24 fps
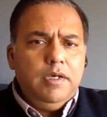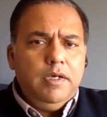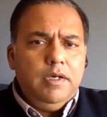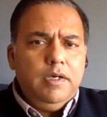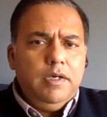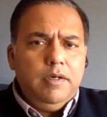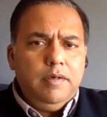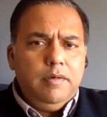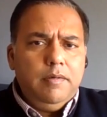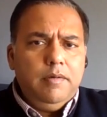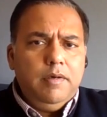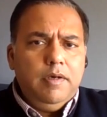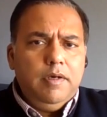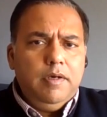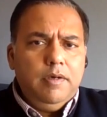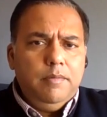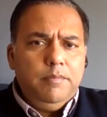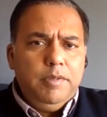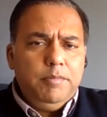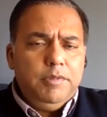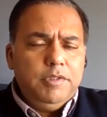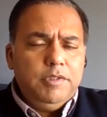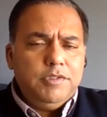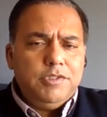uh,
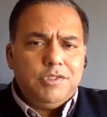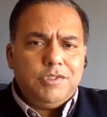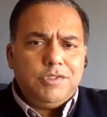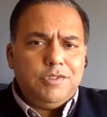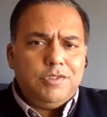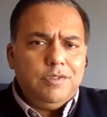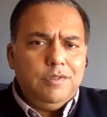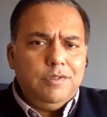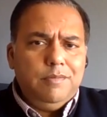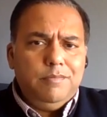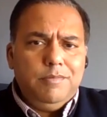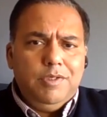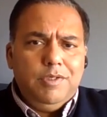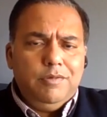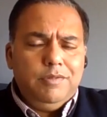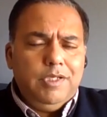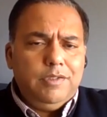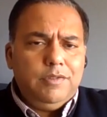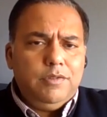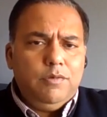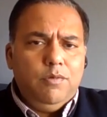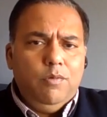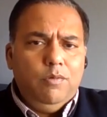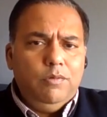people just, uh, you know,
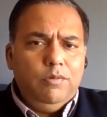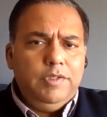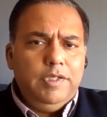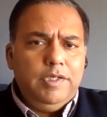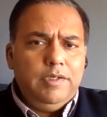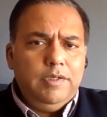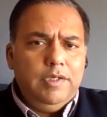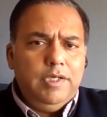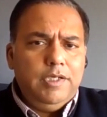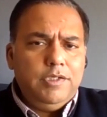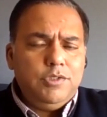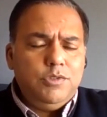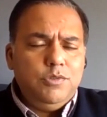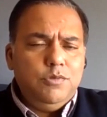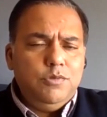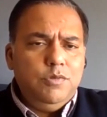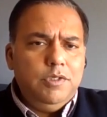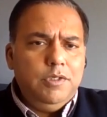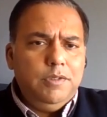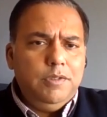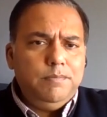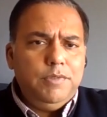that whole thing led to